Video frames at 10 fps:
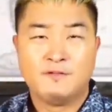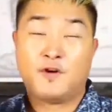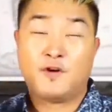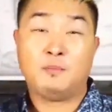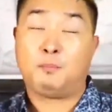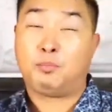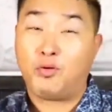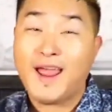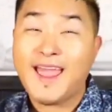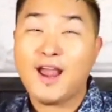from
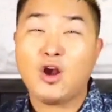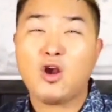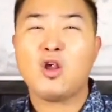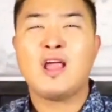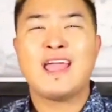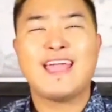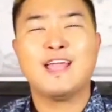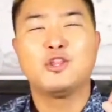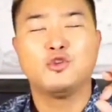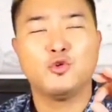prayer
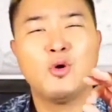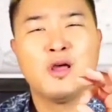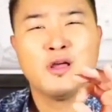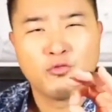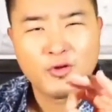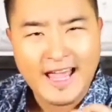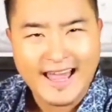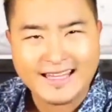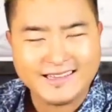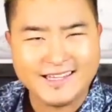into
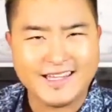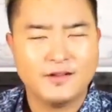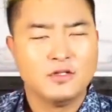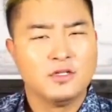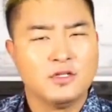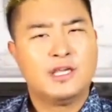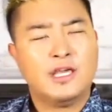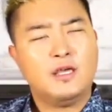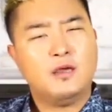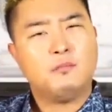reality.
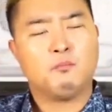He